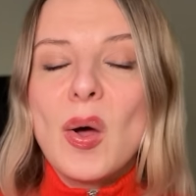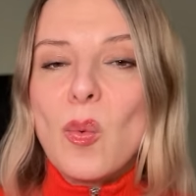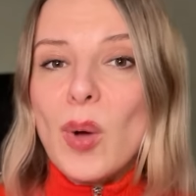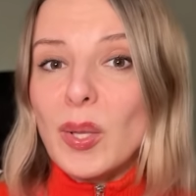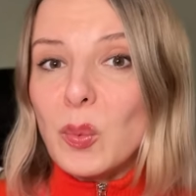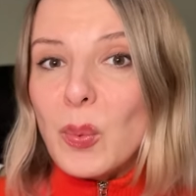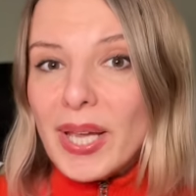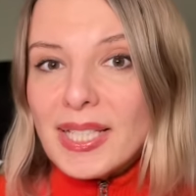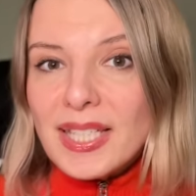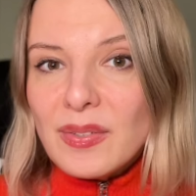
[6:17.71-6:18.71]
while
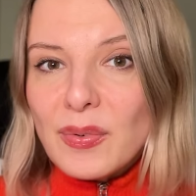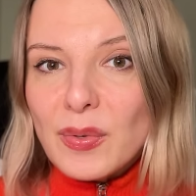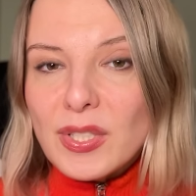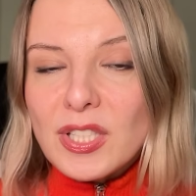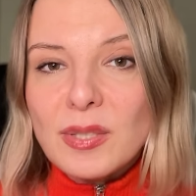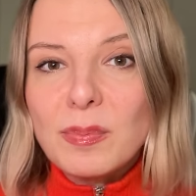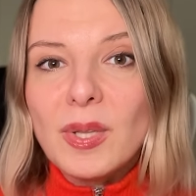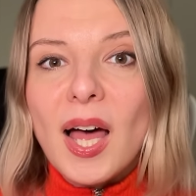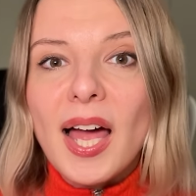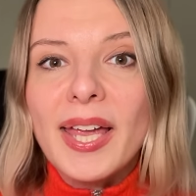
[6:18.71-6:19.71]
waiting for the
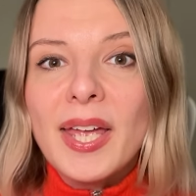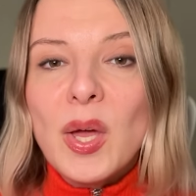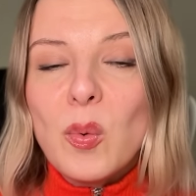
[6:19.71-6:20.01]
supply,